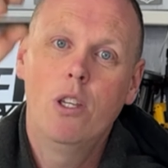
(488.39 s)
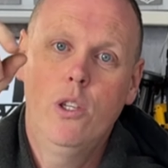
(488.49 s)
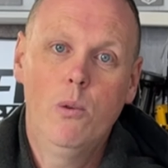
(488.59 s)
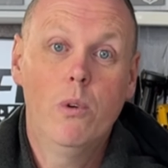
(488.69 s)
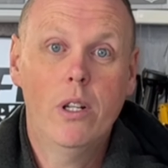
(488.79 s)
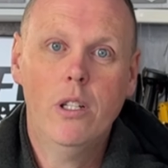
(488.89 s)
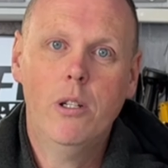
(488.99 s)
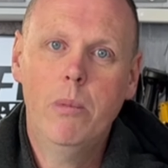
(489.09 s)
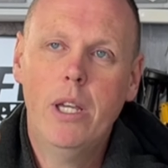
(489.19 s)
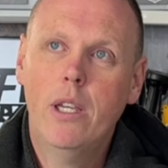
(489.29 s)
you want a
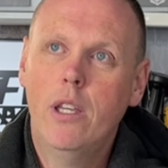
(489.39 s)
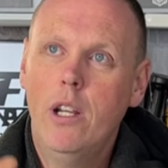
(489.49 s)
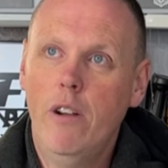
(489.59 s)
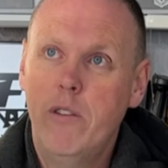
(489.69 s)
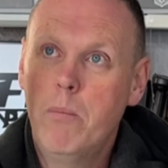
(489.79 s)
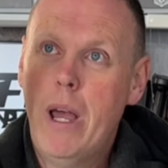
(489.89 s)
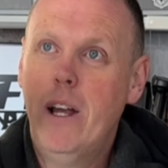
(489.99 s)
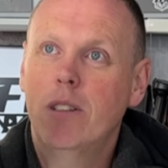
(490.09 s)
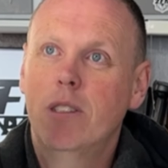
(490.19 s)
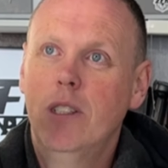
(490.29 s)
little bit, you know, if you
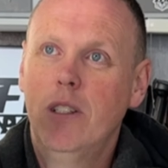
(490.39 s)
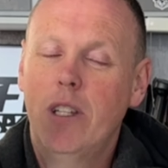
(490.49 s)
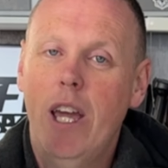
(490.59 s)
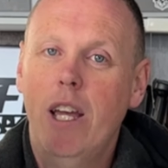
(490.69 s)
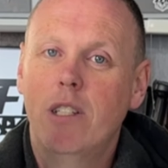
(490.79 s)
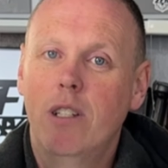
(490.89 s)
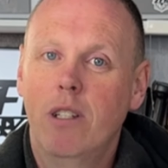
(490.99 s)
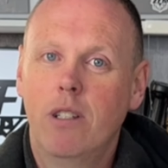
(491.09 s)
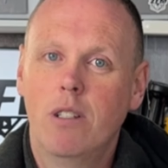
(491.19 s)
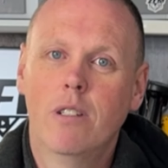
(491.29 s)
bounce and then you catch
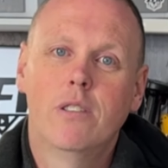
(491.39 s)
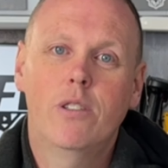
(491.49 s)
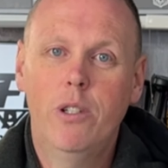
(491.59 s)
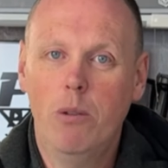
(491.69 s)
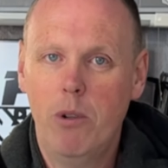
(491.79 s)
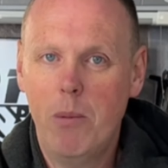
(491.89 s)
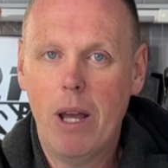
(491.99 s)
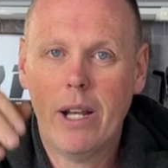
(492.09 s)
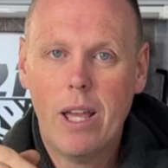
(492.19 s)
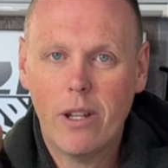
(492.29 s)
so you don't roll
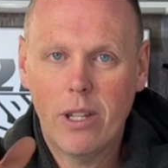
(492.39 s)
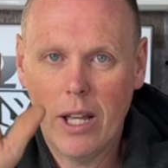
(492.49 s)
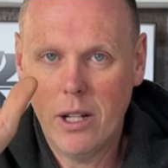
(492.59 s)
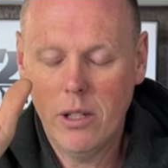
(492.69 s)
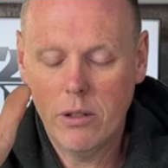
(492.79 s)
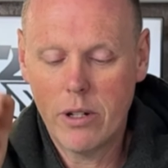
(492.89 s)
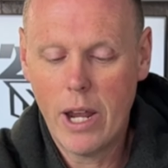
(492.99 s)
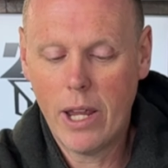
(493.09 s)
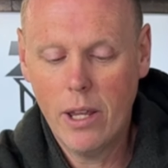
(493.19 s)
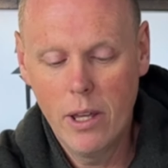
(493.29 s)
back down, you got a little
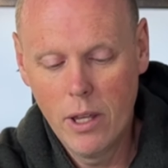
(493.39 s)
drag.